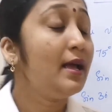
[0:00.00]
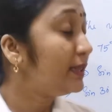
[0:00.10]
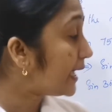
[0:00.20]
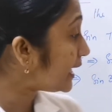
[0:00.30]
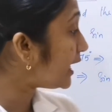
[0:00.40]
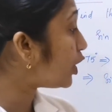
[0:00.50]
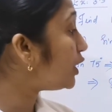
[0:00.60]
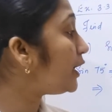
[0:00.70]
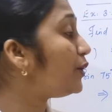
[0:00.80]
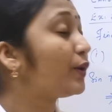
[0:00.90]
Then
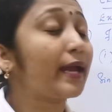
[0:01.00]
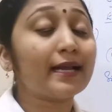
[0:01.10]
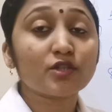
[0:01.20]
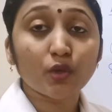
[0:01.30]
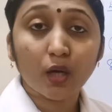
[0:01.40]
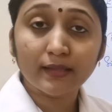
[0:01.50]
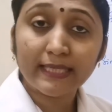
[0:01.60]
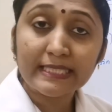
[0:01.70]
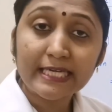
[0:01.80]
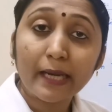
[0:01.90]
only you can solve
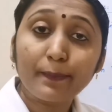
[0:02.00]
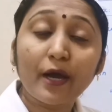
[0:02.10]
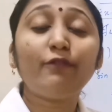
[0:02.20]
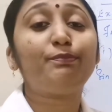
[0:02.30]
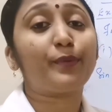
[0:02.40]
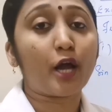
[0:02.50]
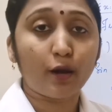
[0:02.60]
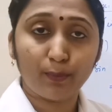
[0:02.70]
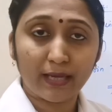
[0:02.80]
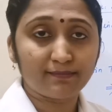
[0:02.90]
this type of
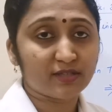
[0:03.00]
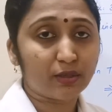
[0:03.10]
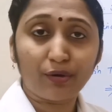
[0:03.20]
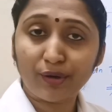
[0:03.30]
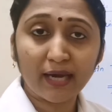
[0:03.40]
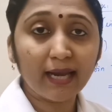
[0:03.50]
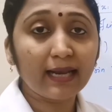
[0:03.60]
problems. Okay.